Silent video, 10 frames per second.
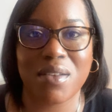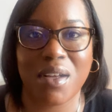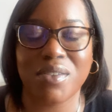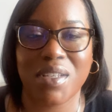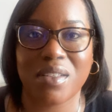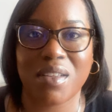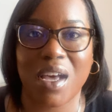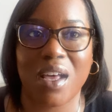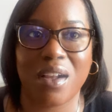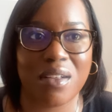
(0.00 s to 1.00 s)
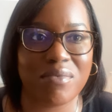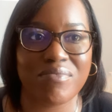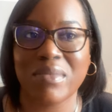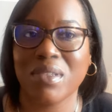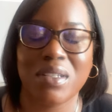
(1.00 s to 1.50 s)
an old to kind of,
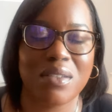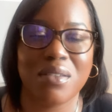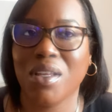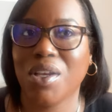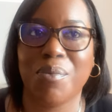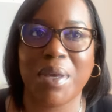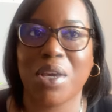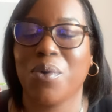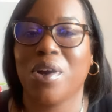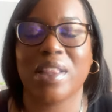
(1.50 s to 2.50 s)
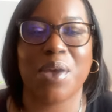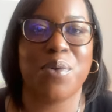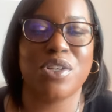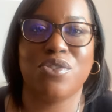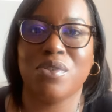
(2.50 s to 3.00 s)
you know, make it work. They
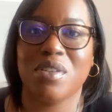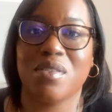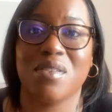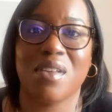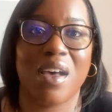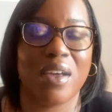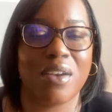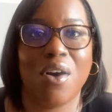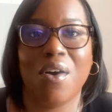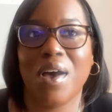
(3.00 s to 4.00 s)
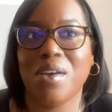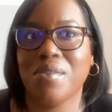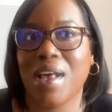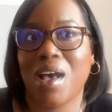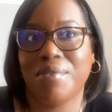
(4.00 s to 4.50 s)
want to do this design. Oh, I
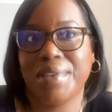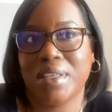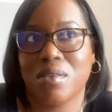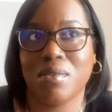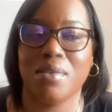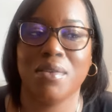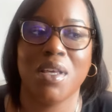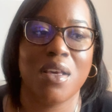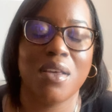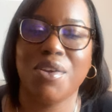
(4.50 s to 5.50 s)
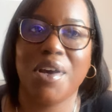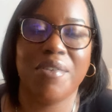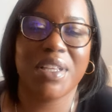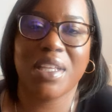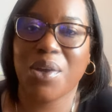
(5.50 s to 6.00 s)
don't have this. You know,
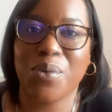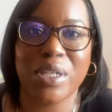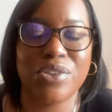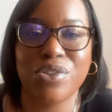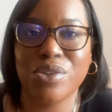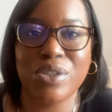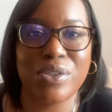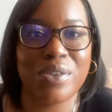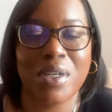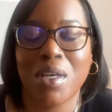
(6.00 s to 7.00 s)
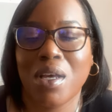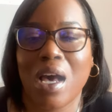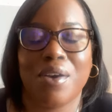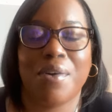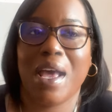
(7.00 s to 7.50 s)
everything they want to do.
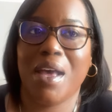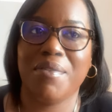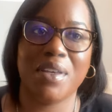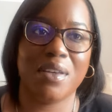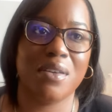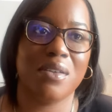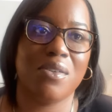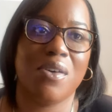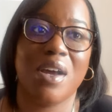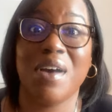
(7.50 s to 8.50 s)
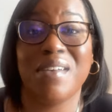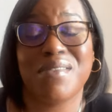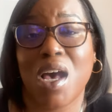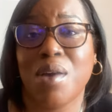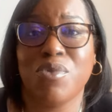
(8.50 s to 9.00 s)
I don't have it or I don't have
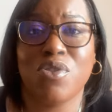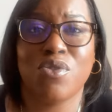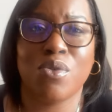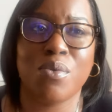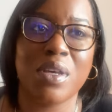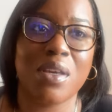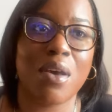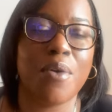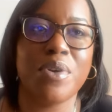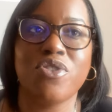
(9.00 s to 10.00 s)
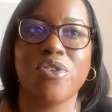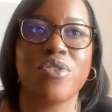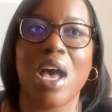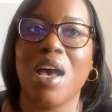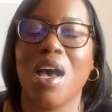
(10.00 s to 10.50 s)
time to do it. We
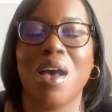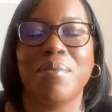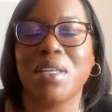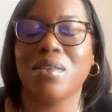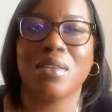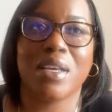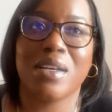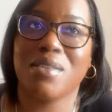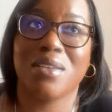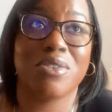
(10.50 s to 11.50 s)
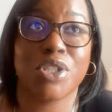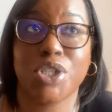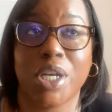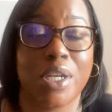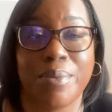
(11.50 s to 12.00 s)
just, I, I, mean, like I said, it's
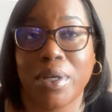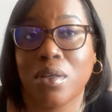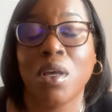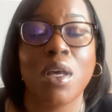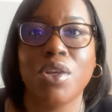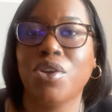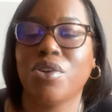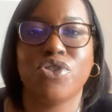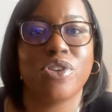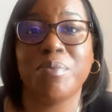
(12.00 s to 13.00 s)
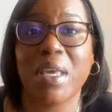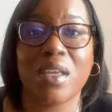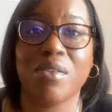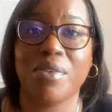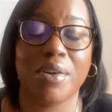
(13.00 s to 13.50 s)
shady, but you know, just make
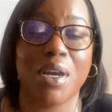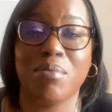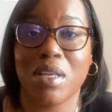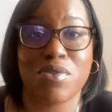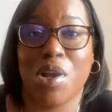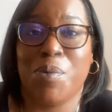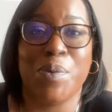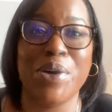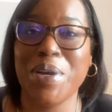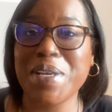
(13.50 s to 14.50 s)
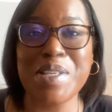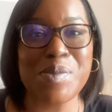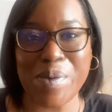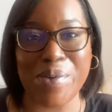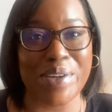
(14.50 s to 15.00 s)
it a very unpleasant
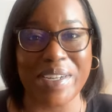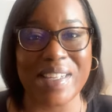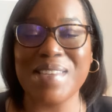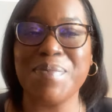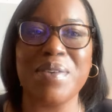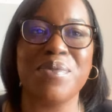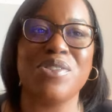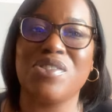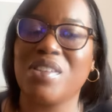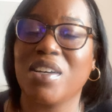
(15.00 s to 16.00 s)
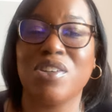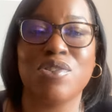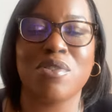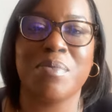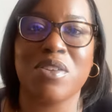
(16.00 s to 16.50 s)
experience. But we're just not going to
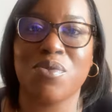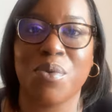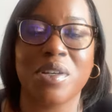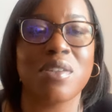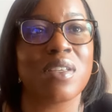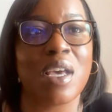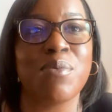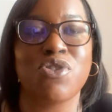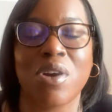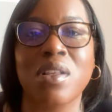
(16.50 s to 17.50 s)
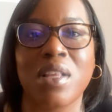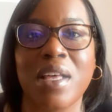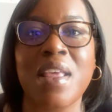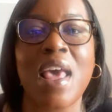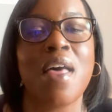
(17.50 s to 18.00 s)
do the best work because again, we're trying to
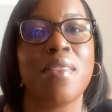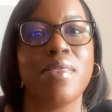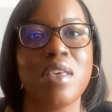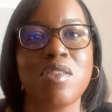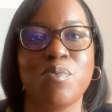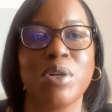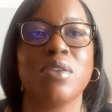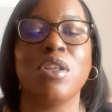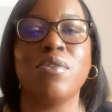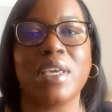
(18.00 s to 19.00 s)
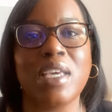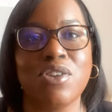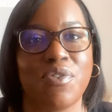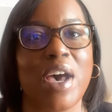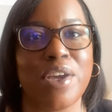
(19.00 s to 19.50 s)
let this, we're low
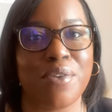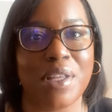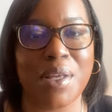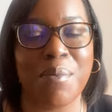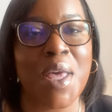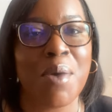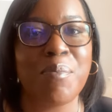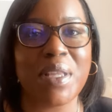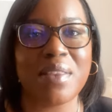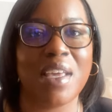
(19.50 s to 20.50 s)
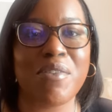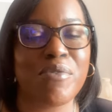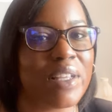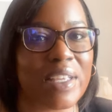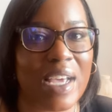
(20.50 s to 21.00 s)
key firing them, but they
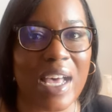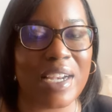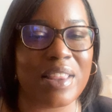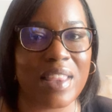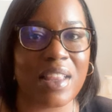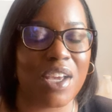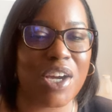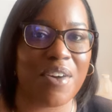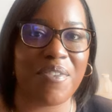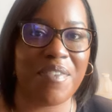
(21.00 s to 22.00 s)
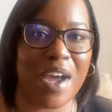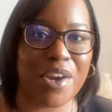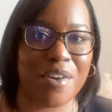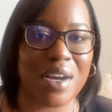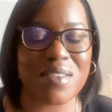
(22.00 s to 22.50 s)
really kind of think they're going to
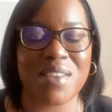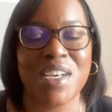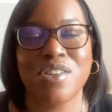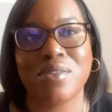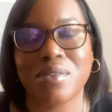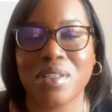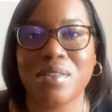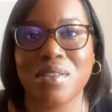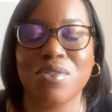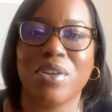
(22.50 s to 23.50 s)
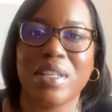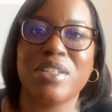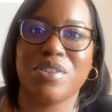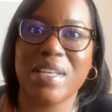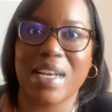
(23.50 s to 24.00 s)
fire us. So this is all the
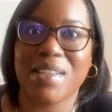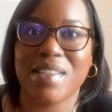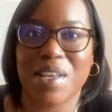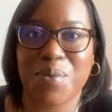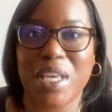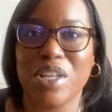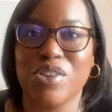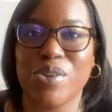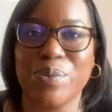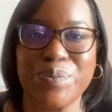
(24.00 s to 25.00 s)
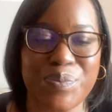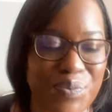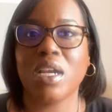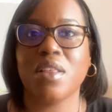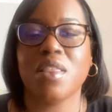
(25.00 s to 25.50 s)
little taxes that we can do.
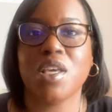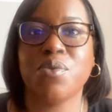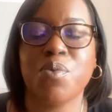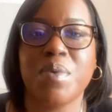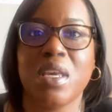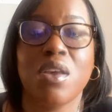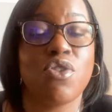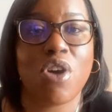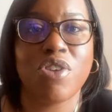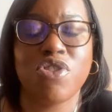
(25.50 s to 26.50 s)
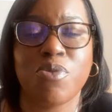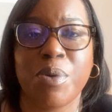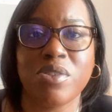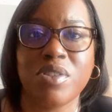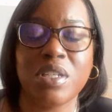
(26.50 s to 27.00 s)
Another thing would be charge this
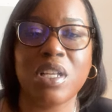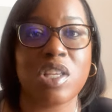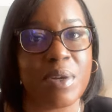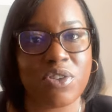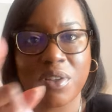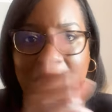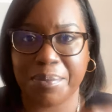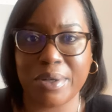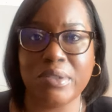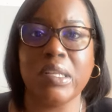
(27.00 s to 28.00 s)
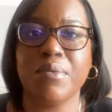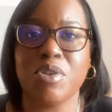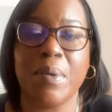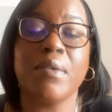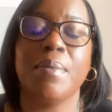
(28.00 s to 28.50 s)
person, especially that person that we
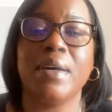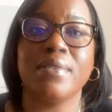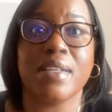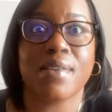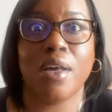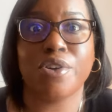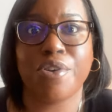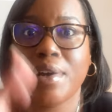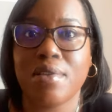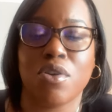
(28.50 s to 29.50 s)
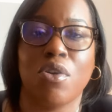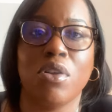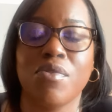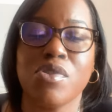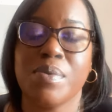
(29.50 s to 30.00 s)
spoke about that's kind of crazy and
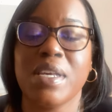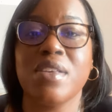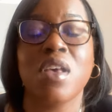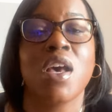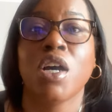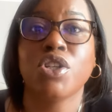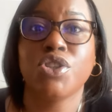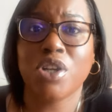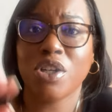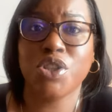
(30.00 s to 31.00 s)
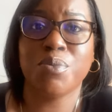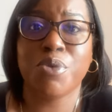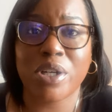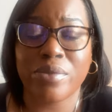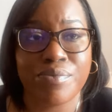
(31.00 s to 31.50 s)
all over the place. Charge them
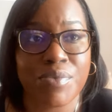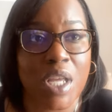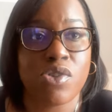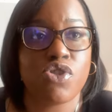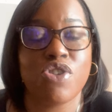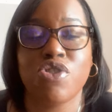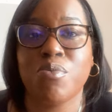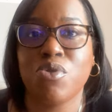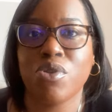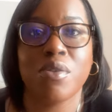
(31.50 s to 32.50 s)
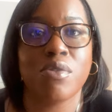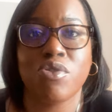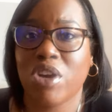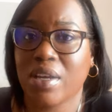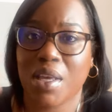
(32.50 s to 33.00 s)
more. Charge them more.
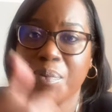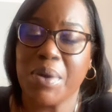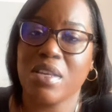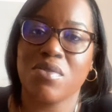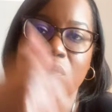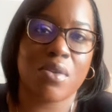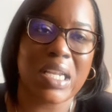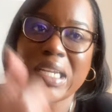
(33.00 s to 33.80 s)
Jack that price